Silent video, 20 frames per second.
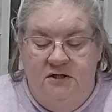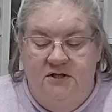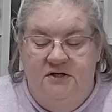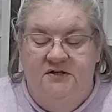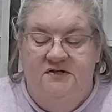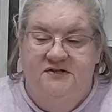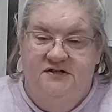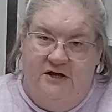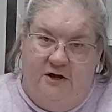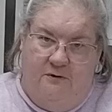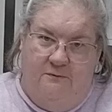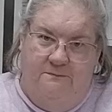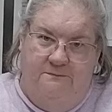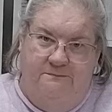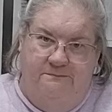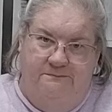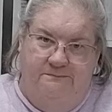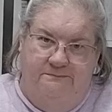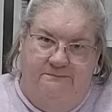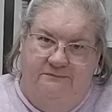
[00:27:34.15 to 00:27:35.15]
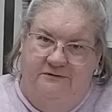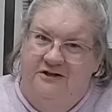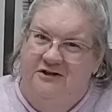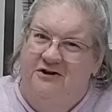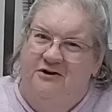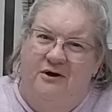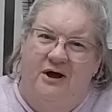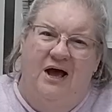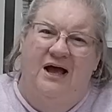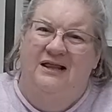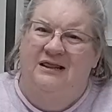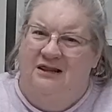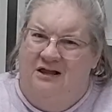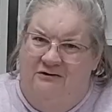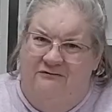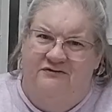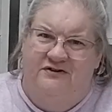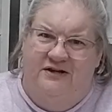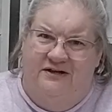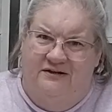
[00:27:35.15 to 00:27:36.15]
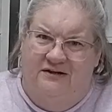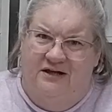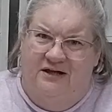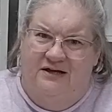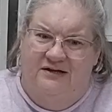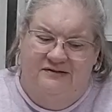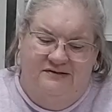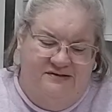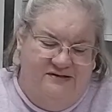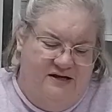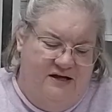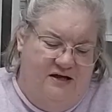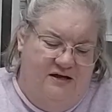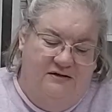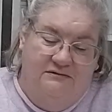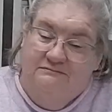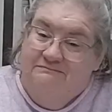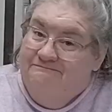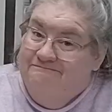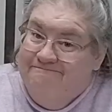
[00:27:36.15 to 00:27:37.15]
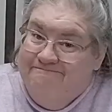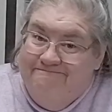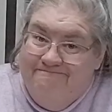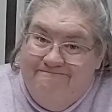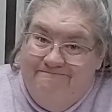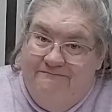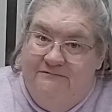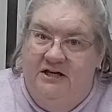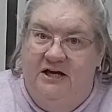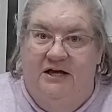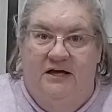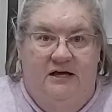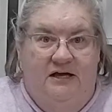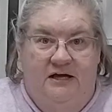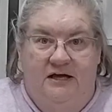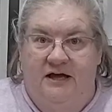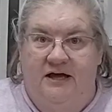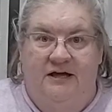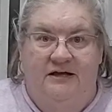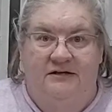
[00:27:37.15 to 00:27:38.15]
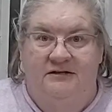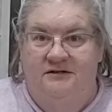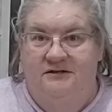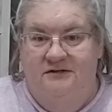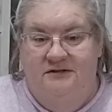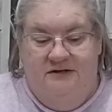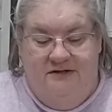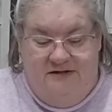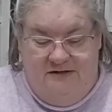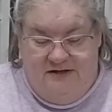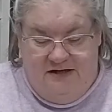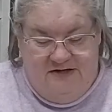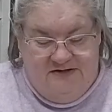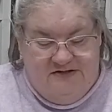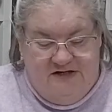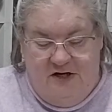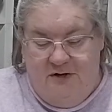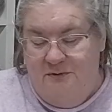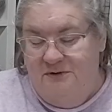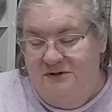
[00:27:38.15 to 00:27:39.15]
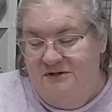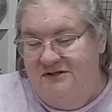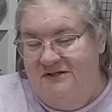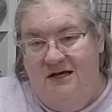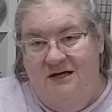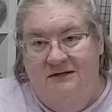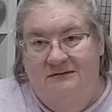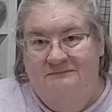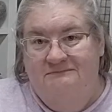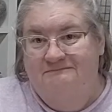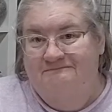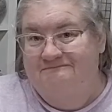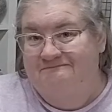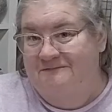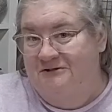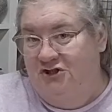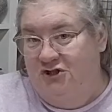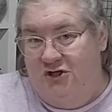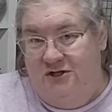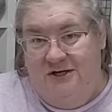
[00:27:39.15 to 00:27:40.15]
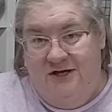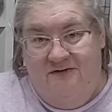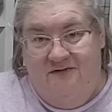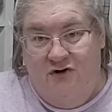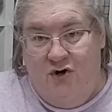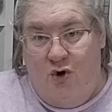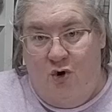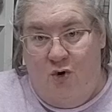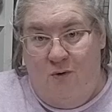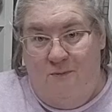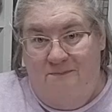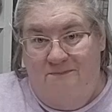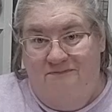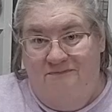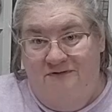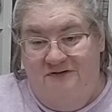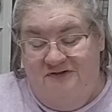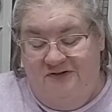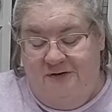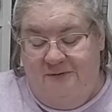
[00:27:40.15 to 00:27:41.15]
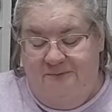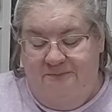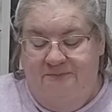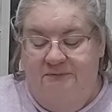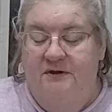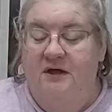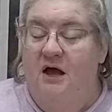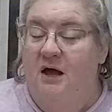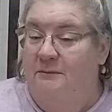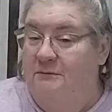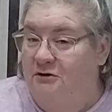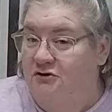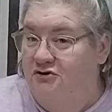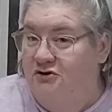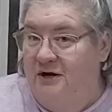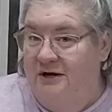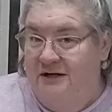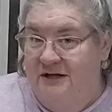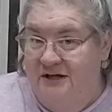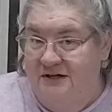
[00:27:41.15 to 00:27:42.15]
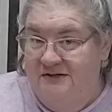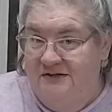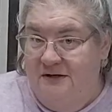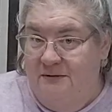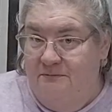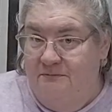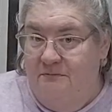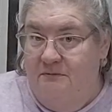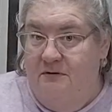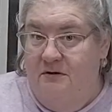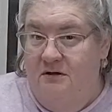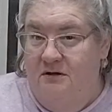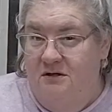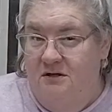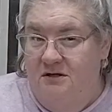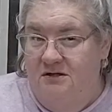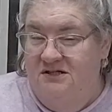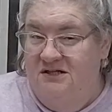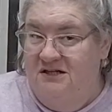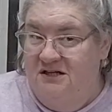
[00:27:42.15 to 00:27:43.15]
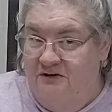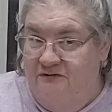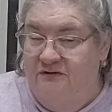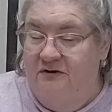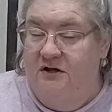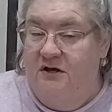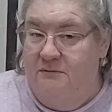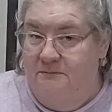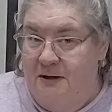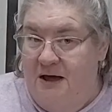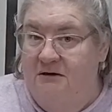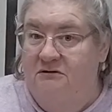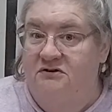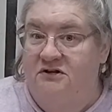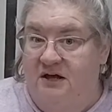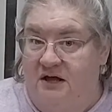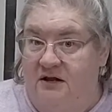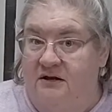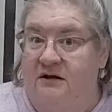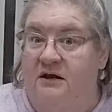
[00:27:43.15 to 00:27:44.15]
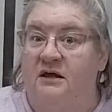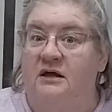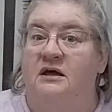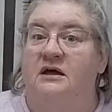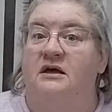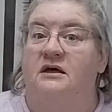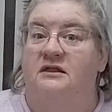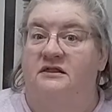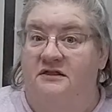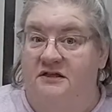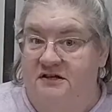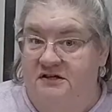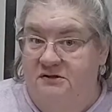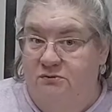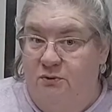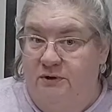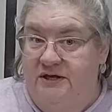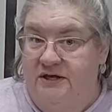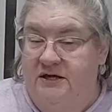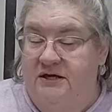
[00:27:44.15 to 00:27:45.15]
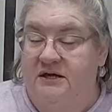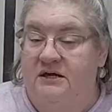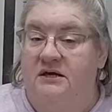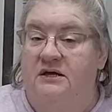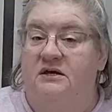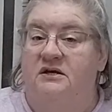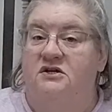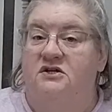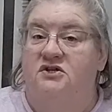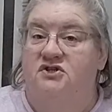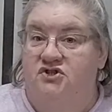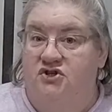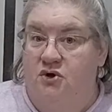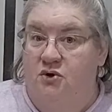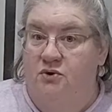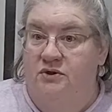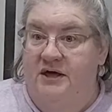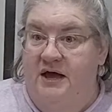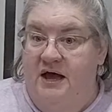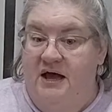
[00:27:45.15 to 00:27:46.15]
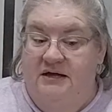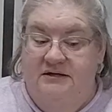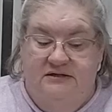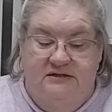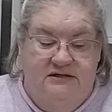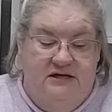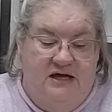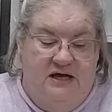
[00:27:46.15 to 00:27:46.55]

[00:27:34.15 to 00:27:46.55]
So, I love deadlines. And as I always say, it's good to have a goal. So I'm going to try to get some significant amount done this week, so that